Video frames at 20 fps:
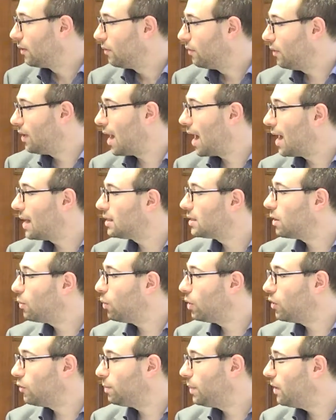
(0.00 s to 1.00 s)
The answer
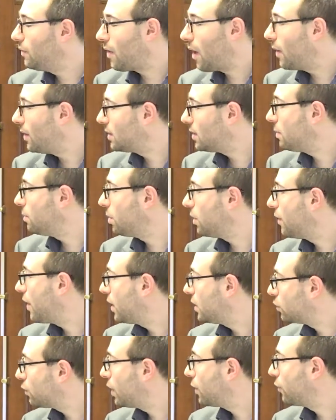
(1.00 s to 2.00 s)
would have been very simple,
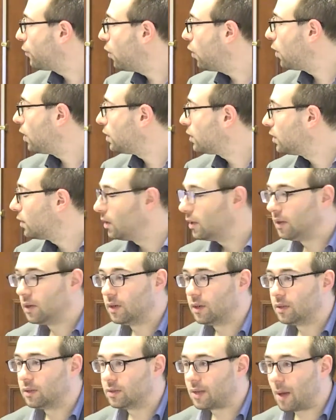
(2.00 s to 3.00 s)
very straightforward.
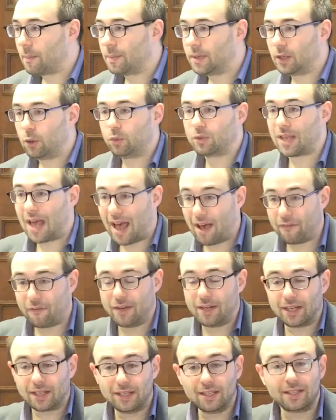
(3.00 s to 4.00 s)
Somebody who's
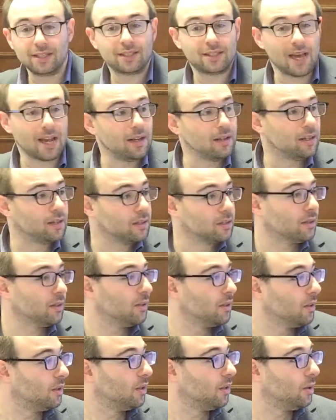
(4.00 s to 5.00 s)
ethnically descended
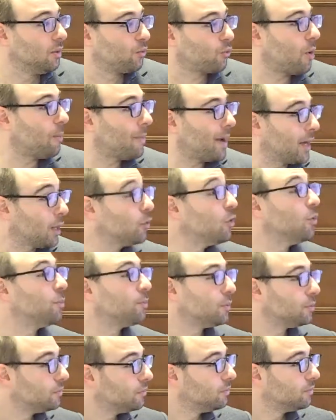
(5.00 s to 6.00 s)
from my
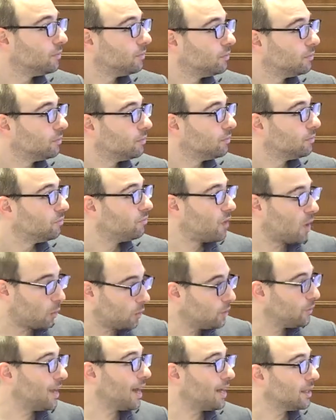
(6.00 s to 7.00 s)
group. That
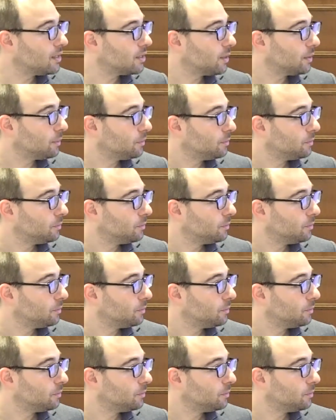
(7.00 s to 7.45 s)
was the answer.